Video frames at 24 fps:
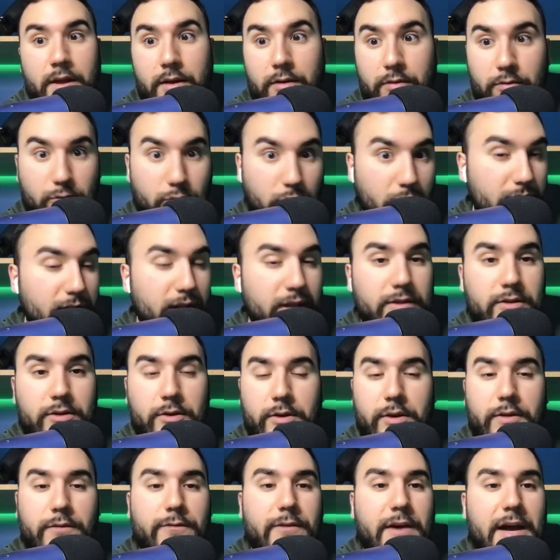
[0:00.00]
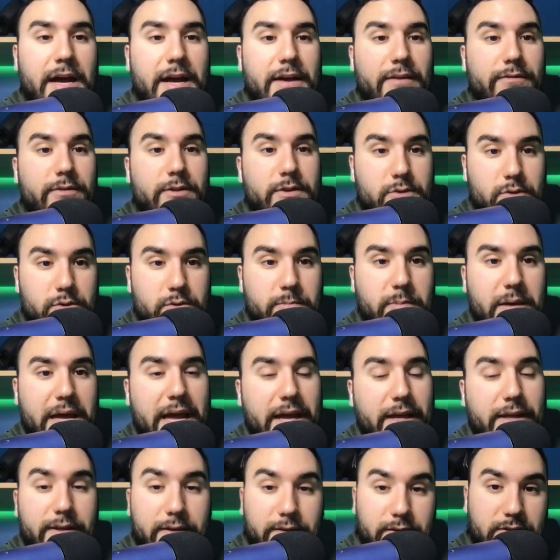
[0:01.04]
right at 35. This was
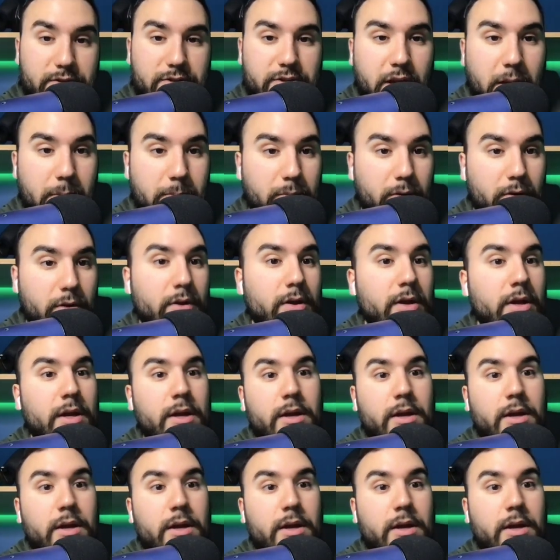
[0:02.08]
back in December.